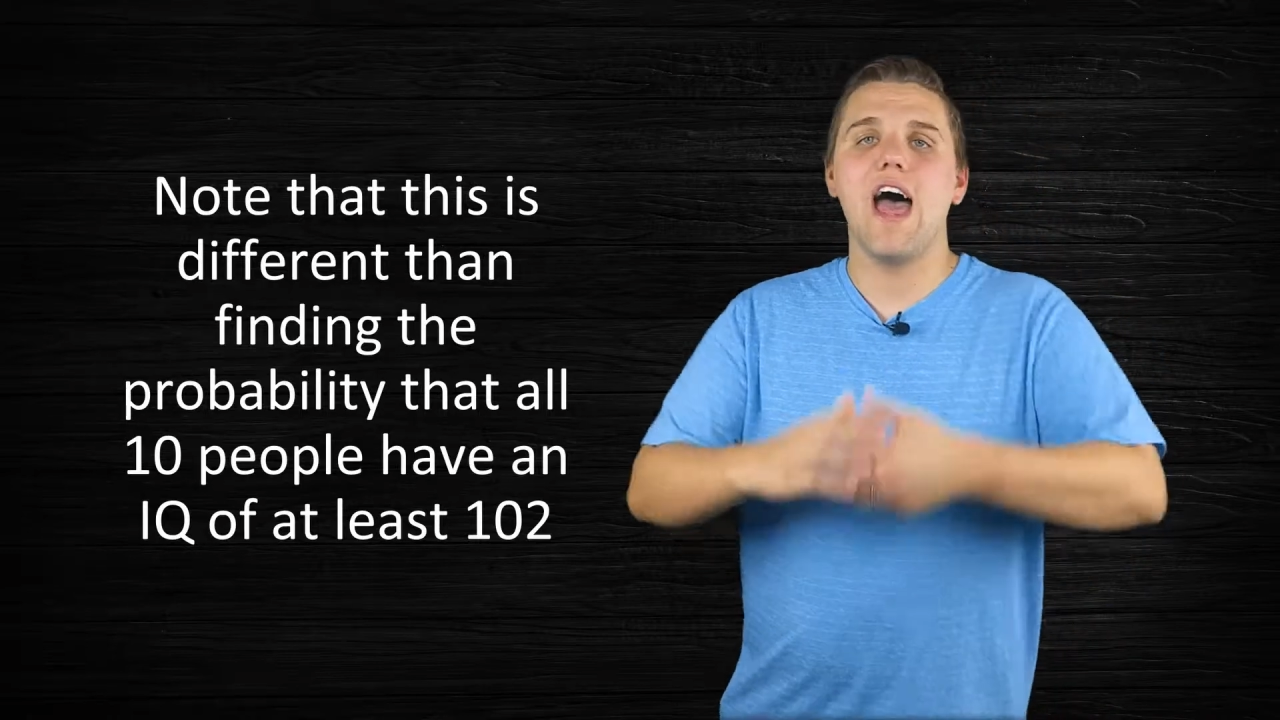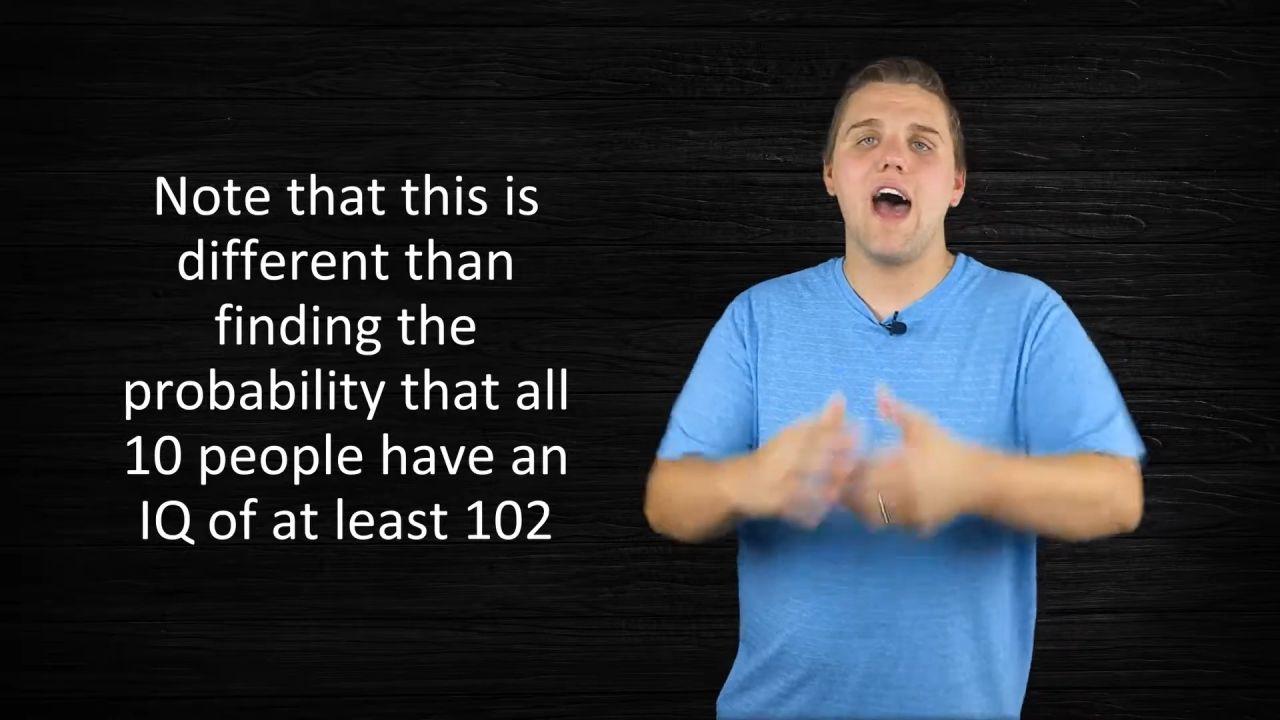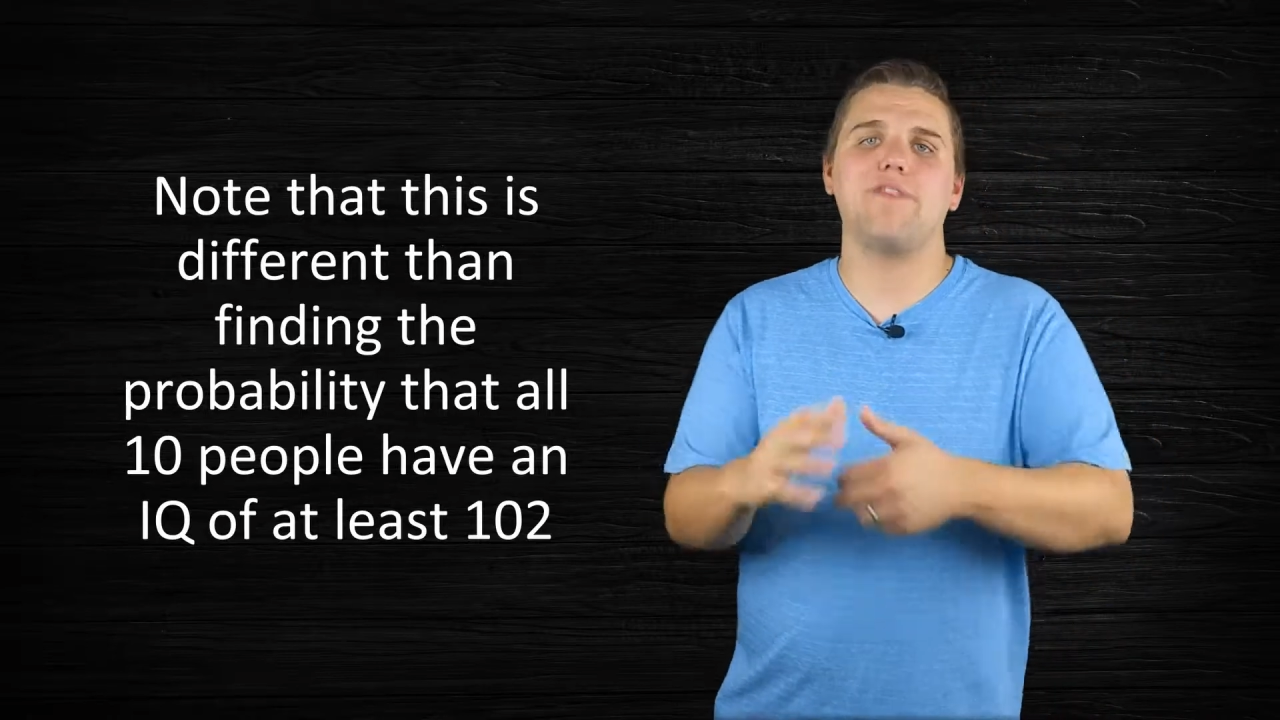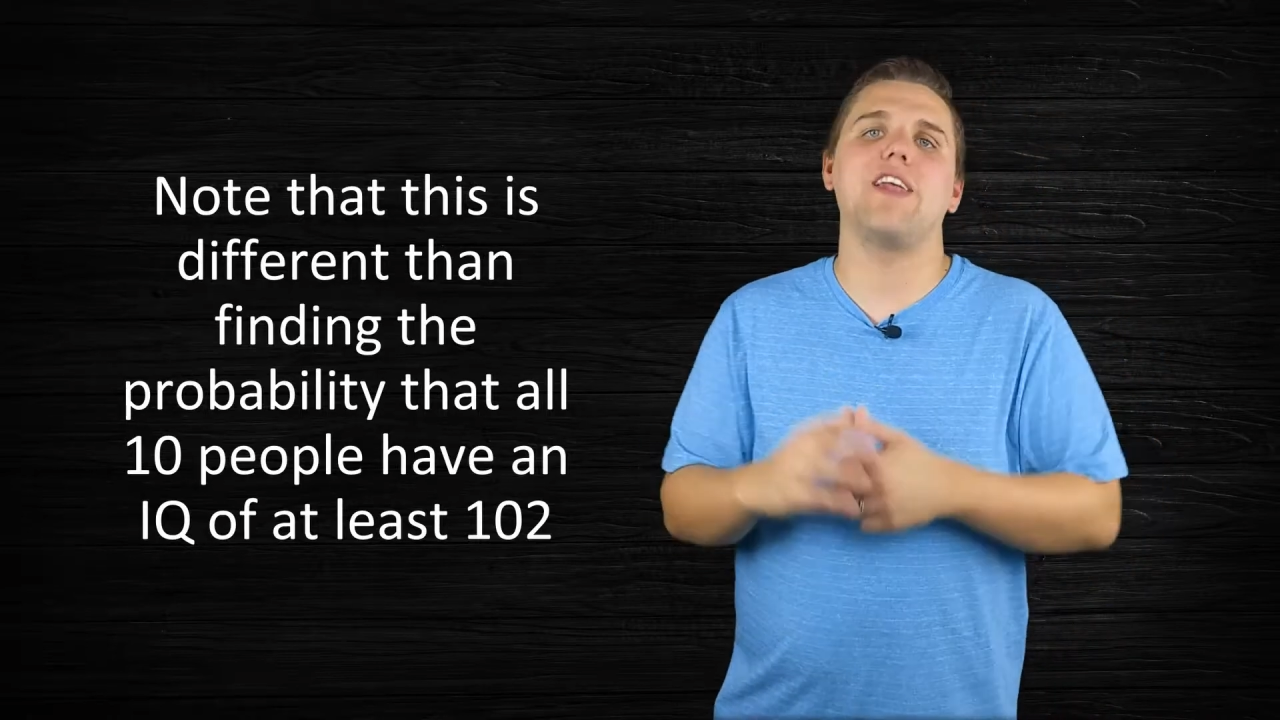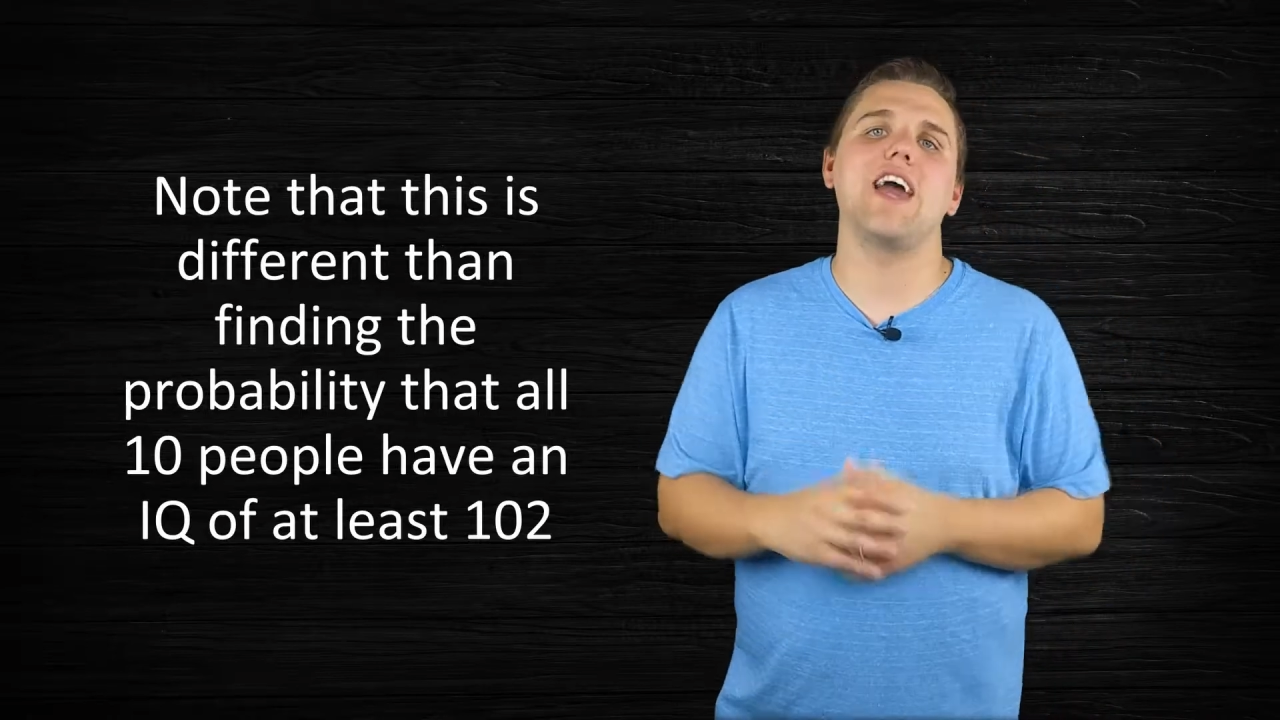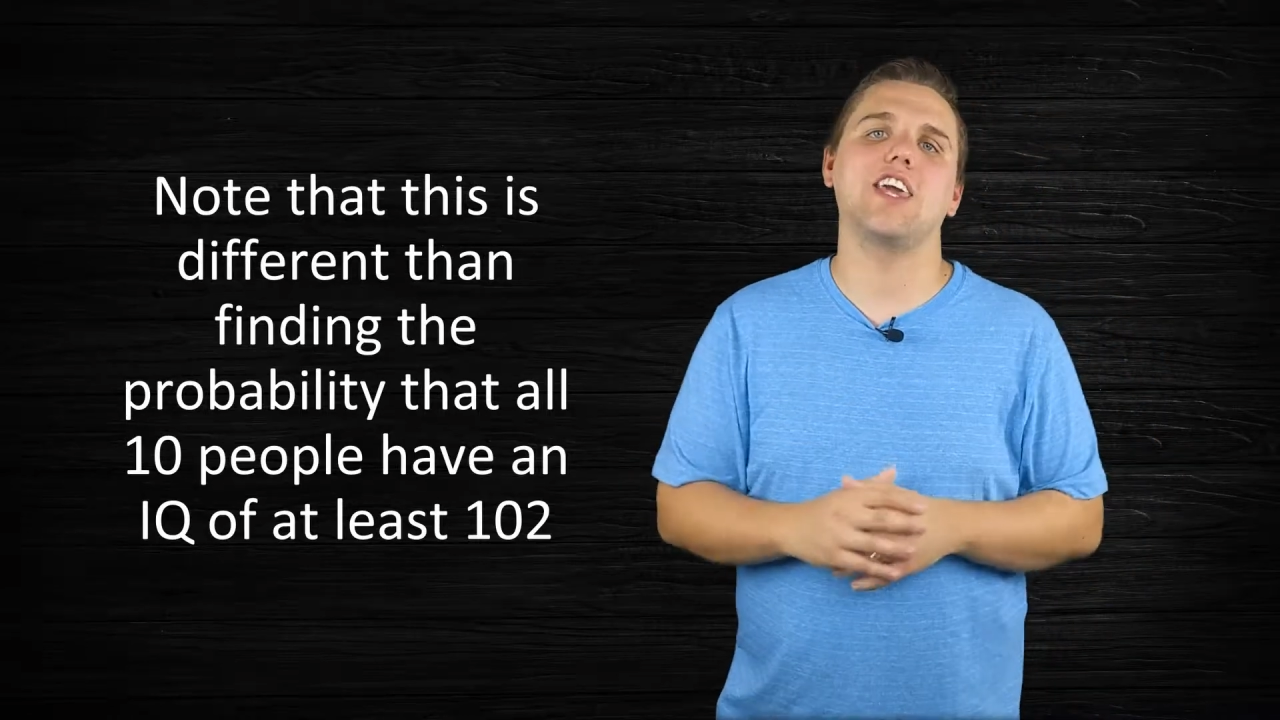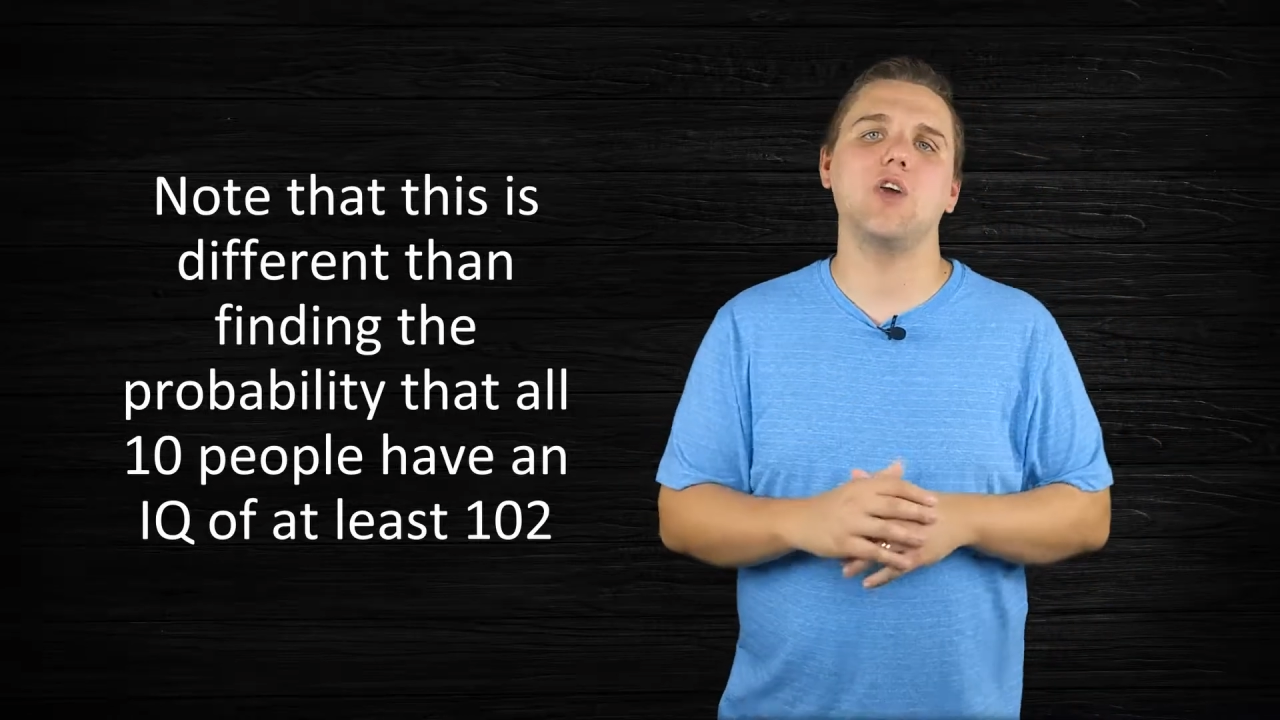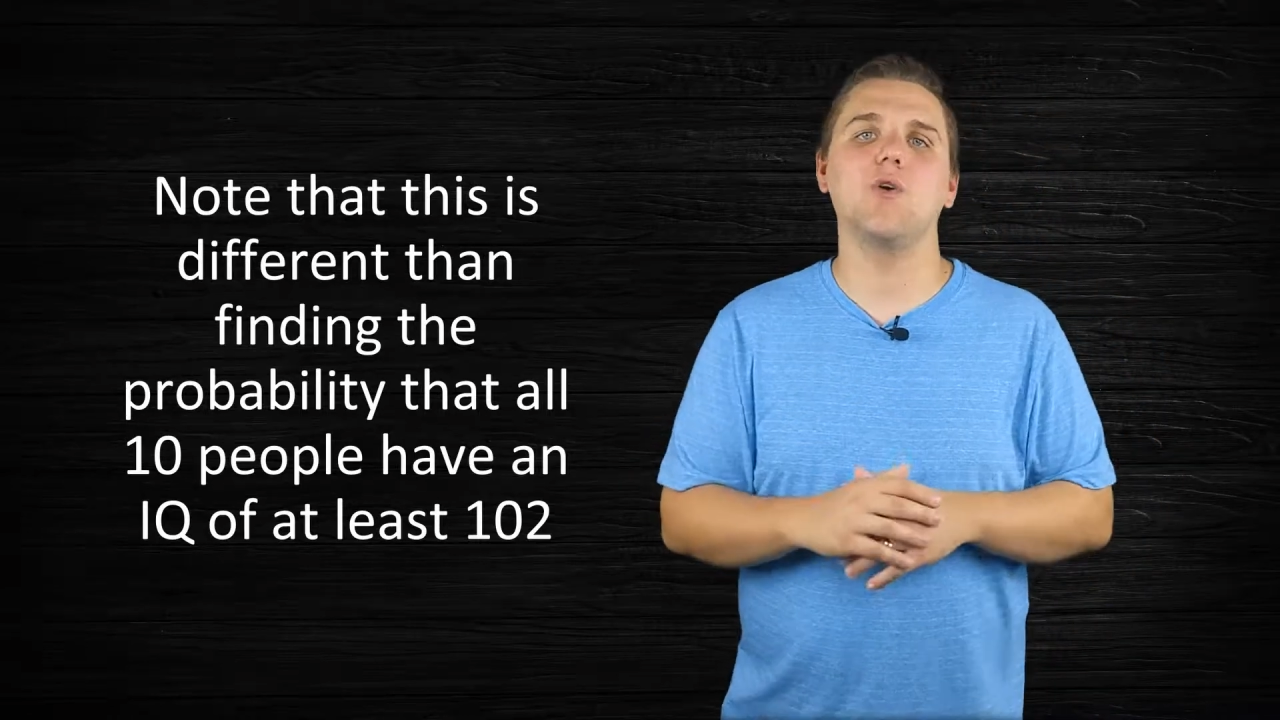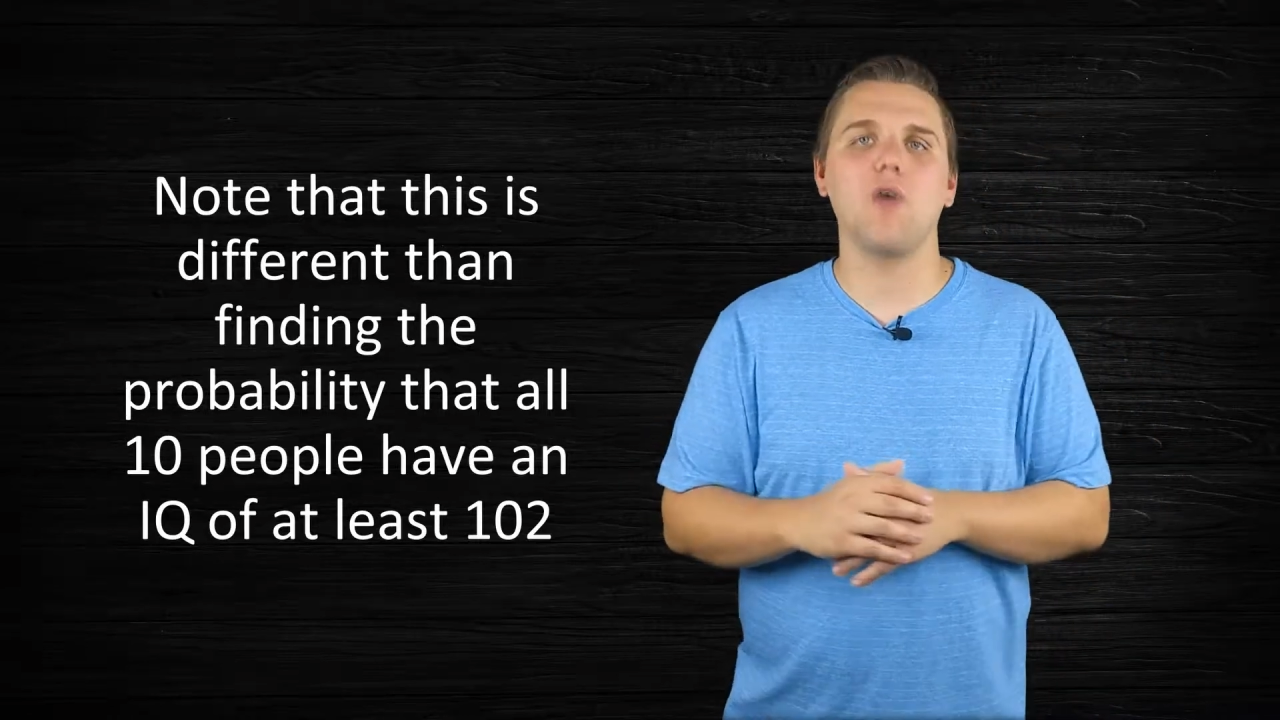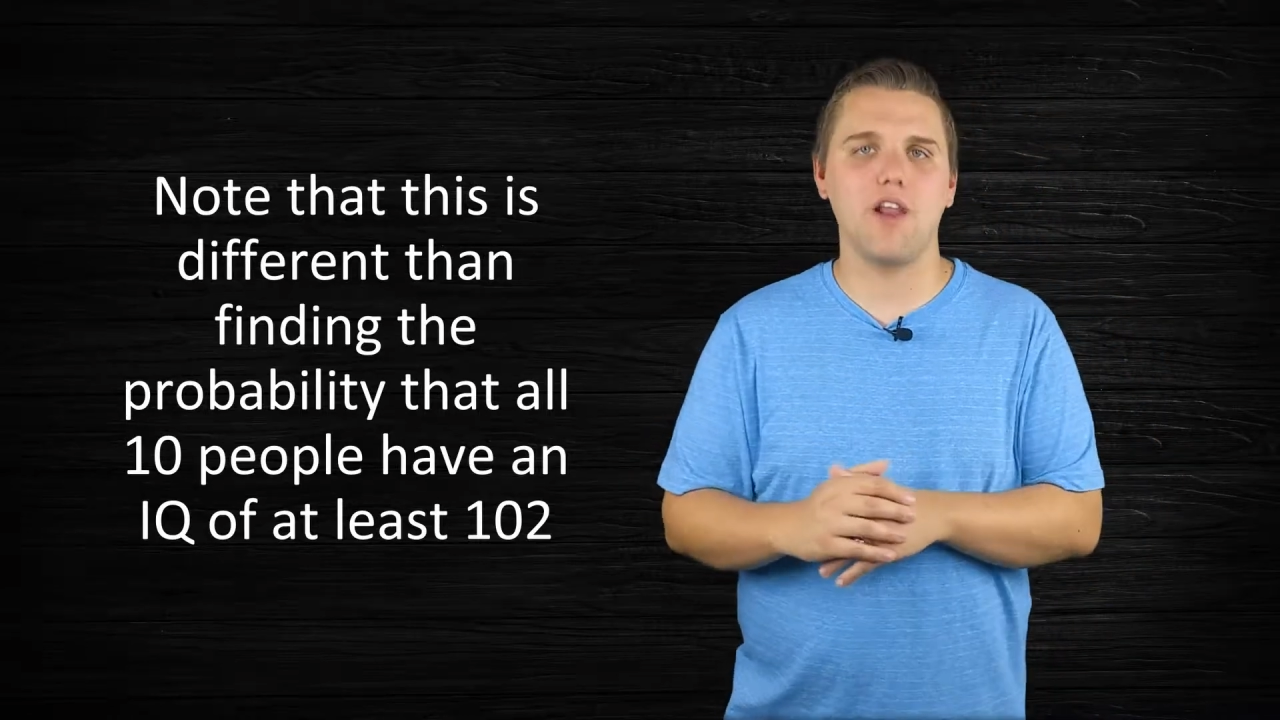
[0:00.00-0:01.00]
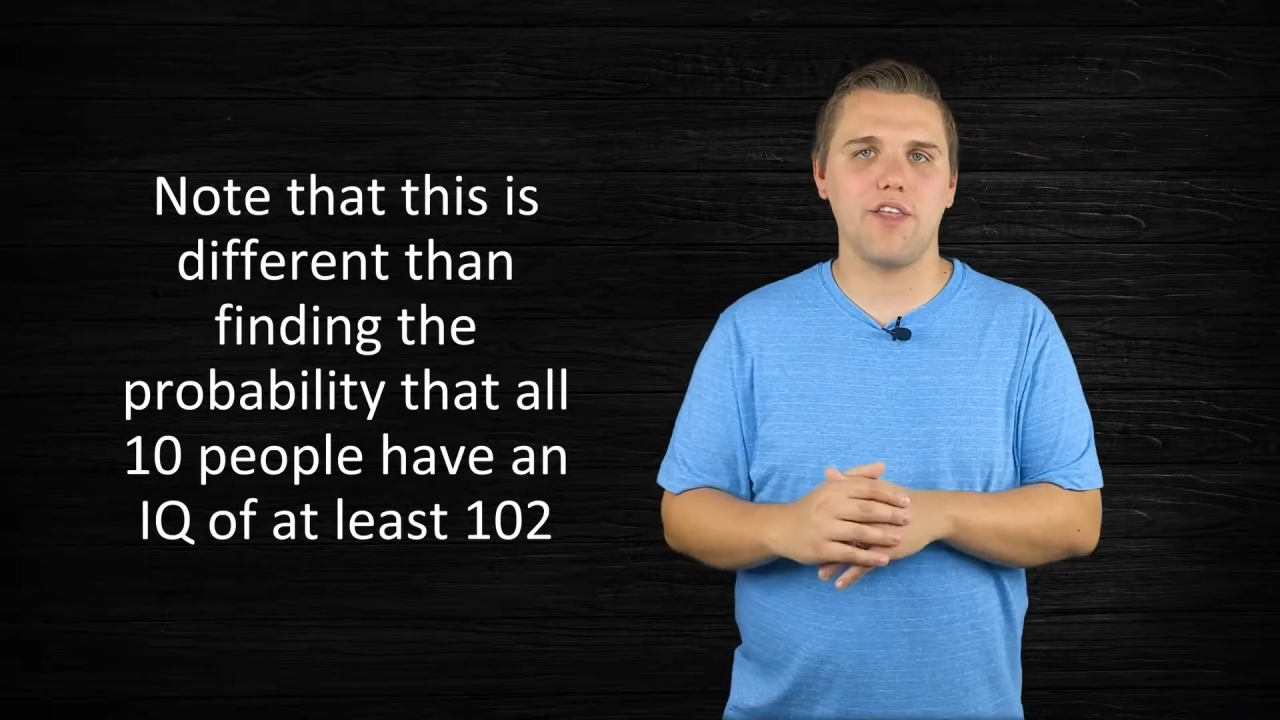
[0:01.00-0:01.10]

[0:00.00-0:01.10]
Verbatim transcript: have an I Q greater